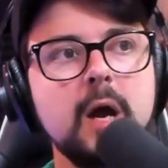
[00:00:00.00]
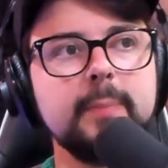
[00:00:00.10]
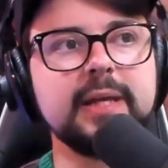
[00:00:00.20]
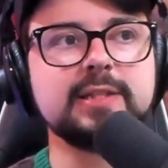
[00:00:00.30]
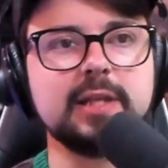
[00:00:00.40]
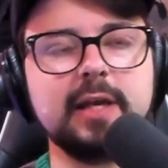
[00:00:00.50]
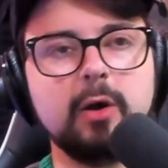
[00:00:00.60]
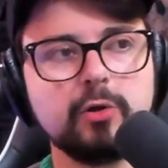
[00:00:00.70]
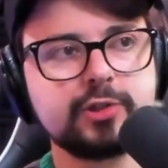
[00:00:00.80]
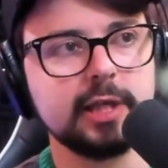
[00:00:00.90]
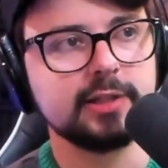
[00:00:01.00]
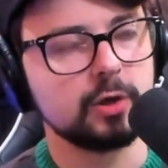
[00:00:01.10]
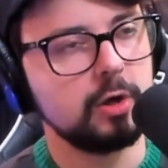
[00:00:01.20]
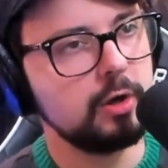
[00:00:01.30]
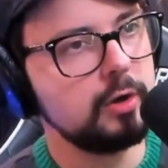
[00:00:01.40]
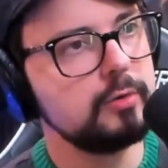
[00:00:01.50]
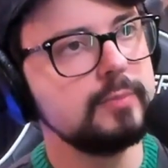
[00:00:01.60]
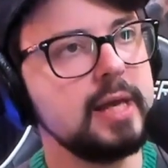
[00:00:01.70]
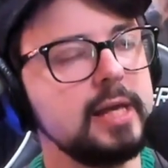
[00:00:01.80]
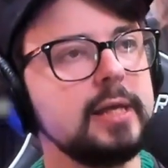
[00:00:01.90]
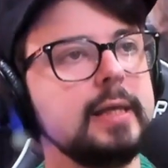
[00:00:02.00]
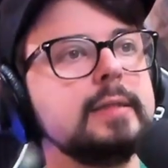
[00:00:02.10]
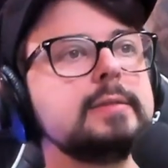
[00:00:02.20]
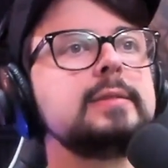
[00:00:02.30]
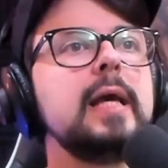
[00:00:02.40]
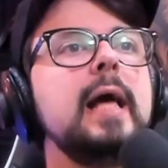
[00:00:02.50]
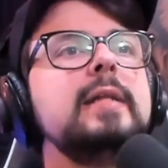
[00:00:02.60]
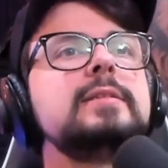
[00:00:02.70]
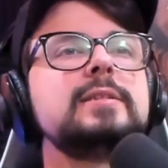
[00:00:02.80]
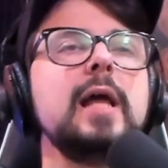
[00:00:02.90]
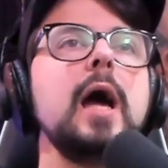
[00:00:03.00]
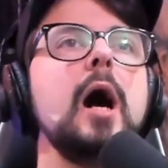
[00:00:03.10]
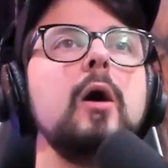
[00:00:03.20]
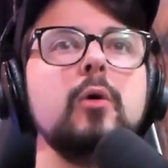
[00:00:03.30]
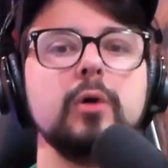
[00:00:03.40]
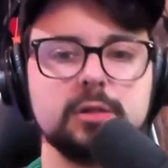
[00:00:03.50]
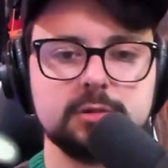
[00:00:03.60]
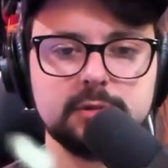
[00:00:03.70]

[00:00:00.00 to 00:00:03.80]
because it all it's all making sense now.